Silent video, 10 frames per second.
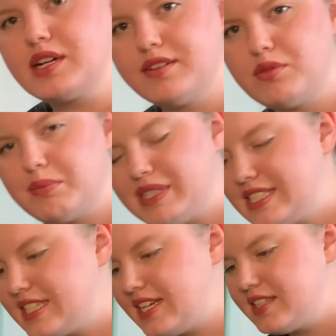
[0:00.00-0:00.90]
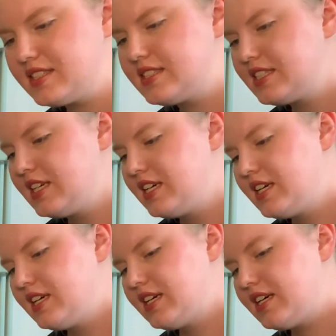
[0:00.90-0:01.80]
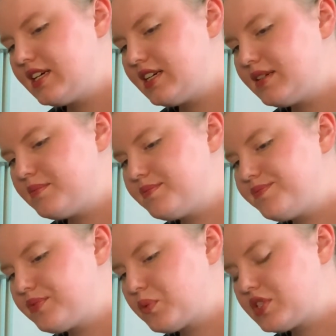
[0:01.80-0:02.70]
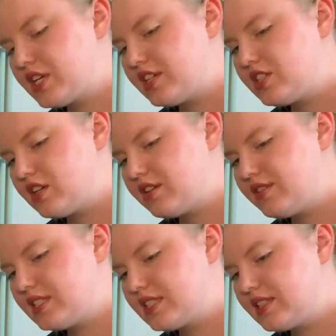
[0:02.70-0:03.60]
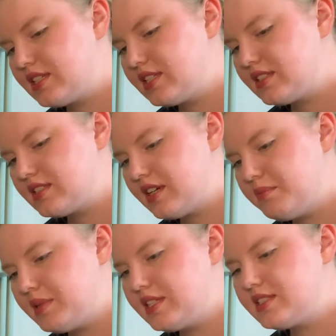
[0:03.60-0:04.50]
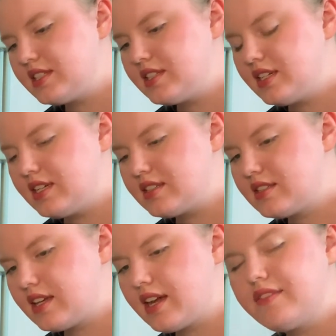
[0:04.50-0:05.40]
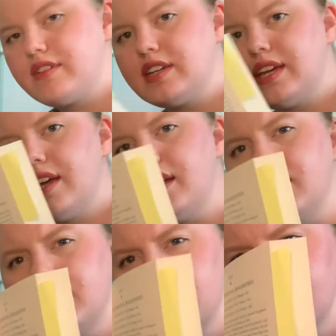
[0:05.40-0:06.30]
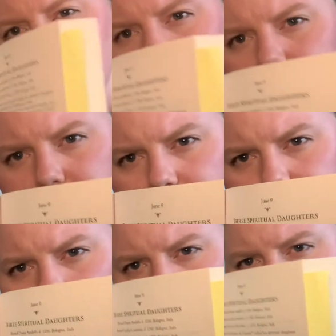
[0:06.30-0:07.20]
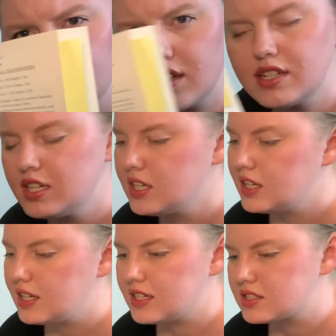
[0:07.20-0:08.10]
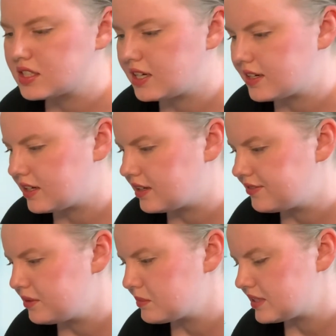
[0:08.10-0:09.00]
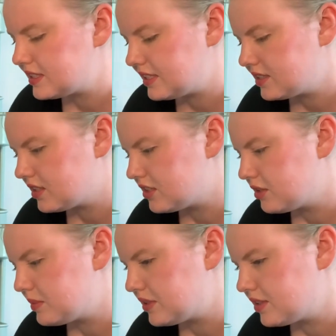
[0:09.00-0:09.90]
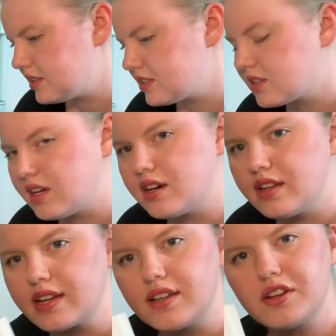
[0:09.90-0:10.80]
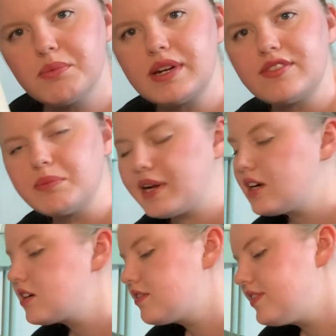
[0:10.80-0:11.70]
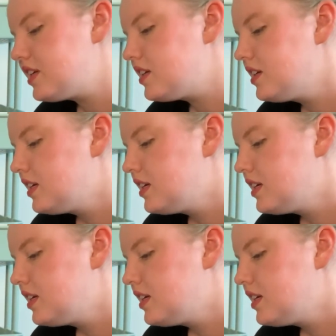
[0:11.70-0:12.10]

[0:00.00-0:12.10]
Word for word: of women saints, um, which I started recently. It's amazing. It's like every day of the year. It's got a female saint to learn about, and it's got like a little bit of her biography.